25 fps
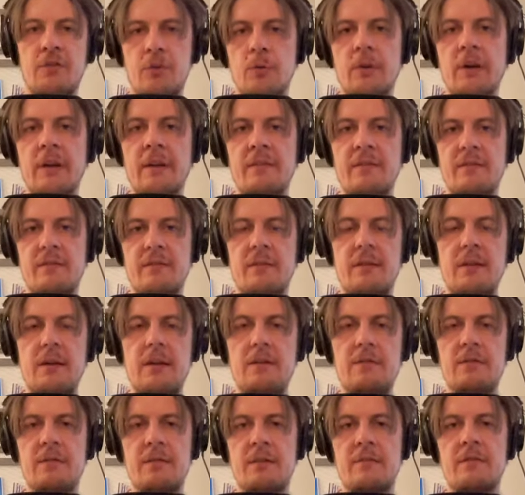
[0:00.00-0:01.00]
you can see,
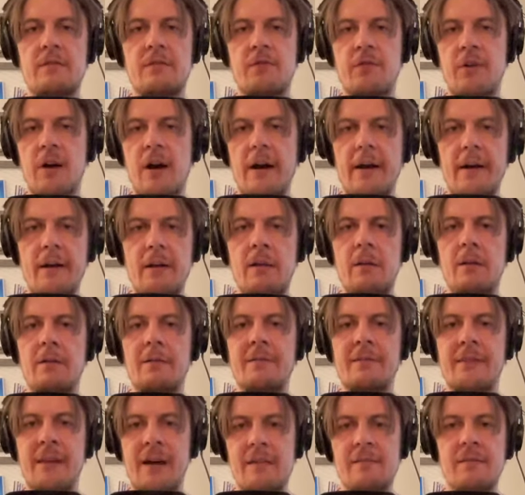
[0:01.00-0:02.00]
this file
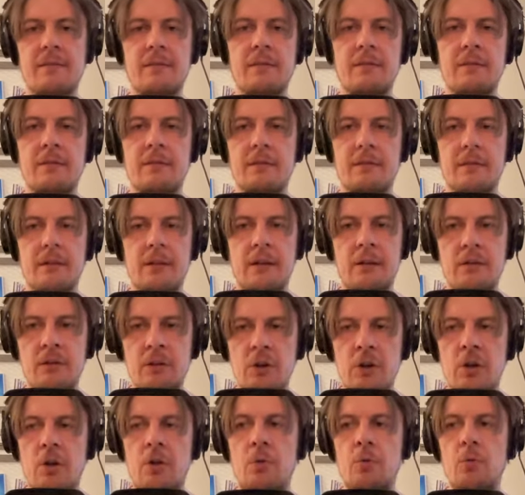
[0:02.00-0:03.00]
doesn't
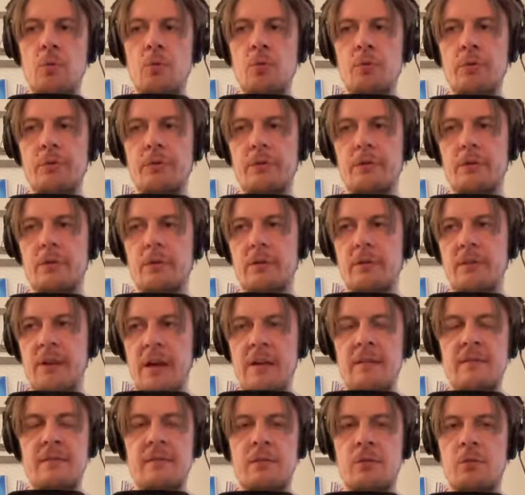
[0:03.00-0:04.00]
include
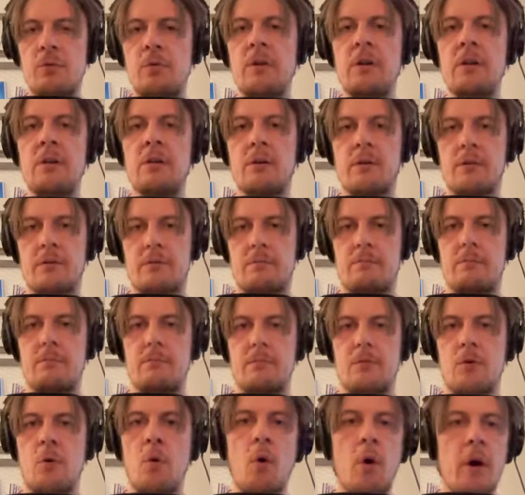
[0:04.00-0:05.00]
Daisy Duino
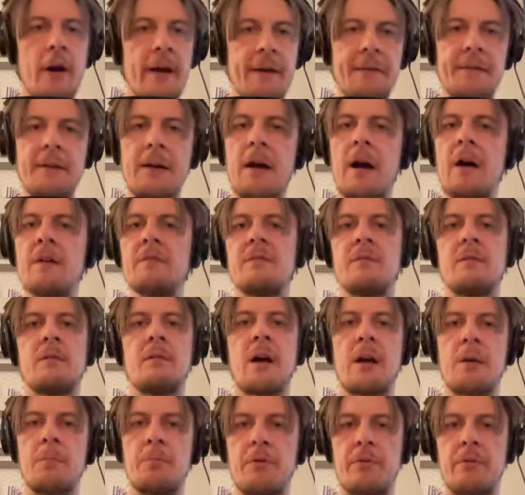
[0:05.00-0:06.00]
or any other
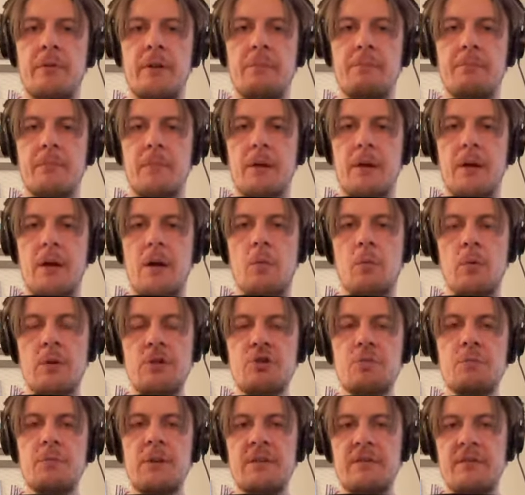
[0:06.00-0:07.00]
library,
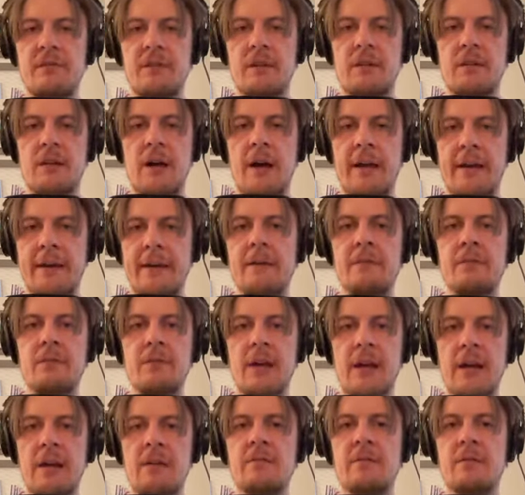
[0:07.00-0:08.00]
which means that I can
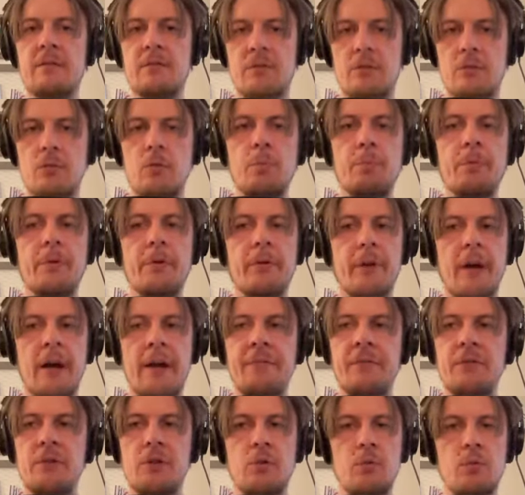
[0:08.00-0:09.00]
take this looper
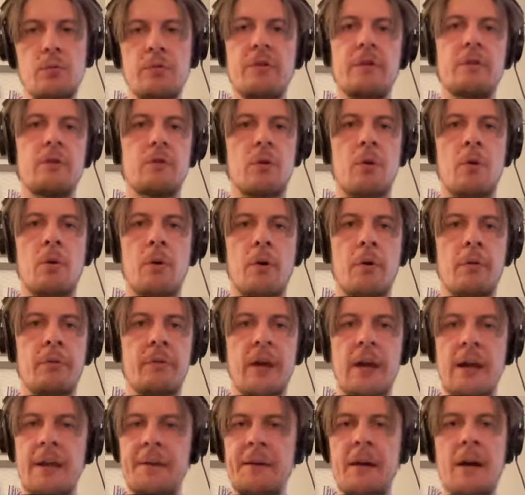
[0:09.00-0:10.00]
and use it on
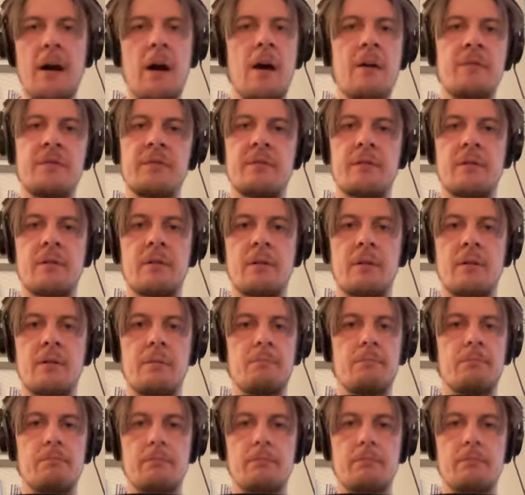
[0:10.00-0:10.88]
any other